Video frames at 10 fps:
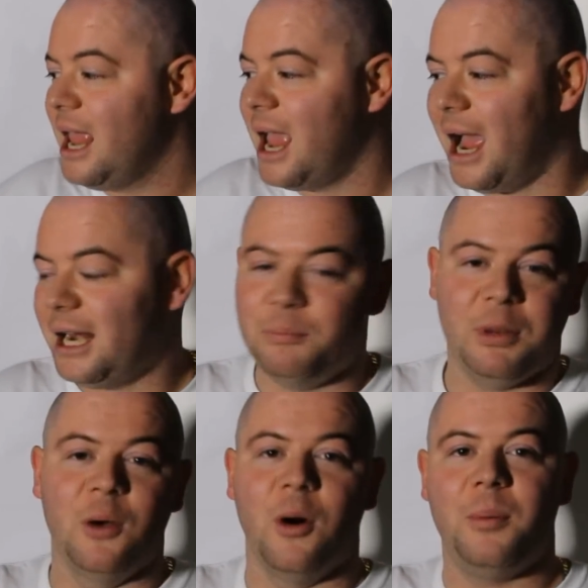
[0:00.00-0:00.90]
and he
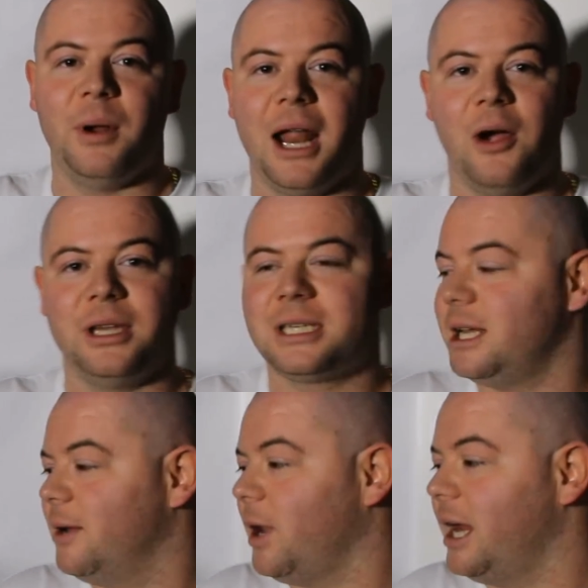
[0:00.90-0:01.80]
blew up. And now you
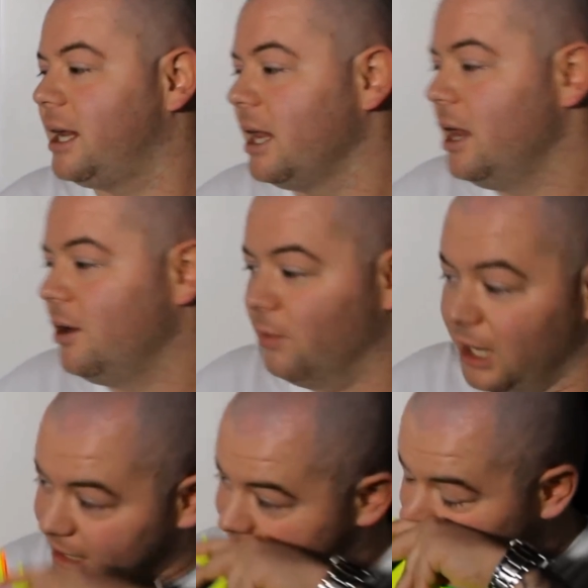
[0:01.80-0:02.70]
see him like
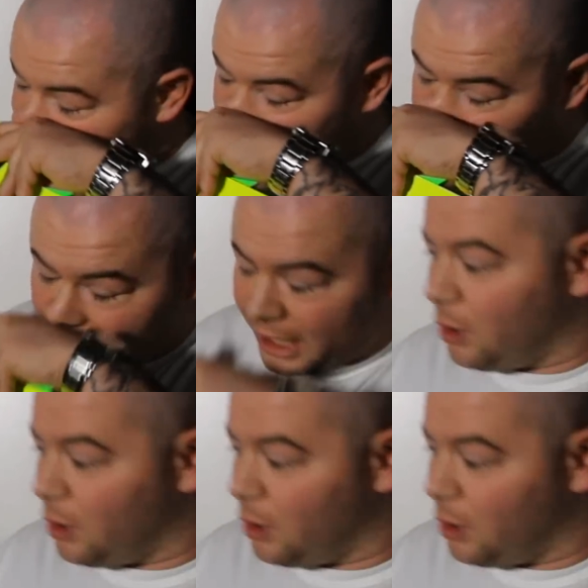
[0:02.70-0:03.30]
releasing, you know, really